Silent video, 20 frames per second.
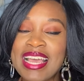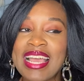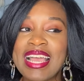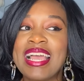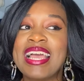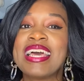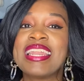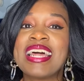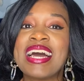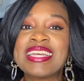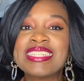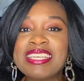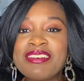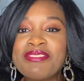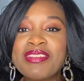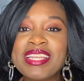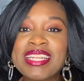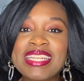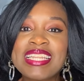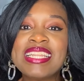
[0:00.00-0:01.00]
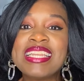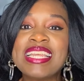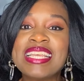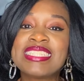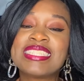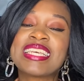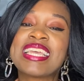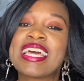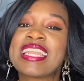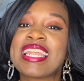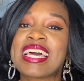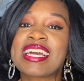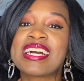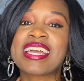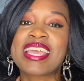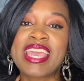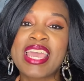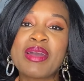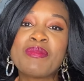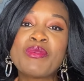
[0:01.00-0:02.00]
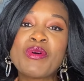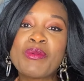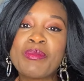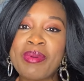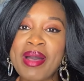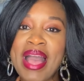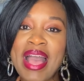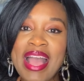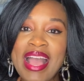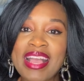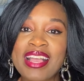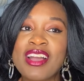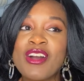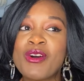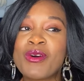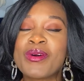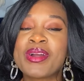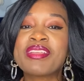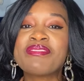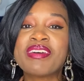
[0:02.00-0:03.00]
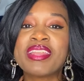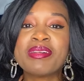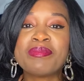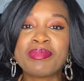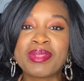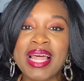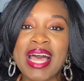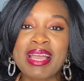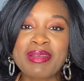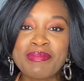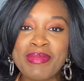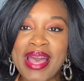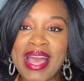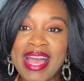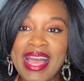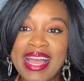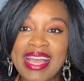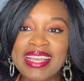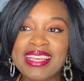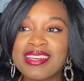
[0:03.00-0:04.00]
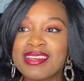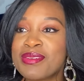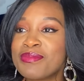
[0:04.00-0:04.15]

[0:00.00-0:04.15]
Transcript: and I definitely need to get like a camel bag or even a black bag,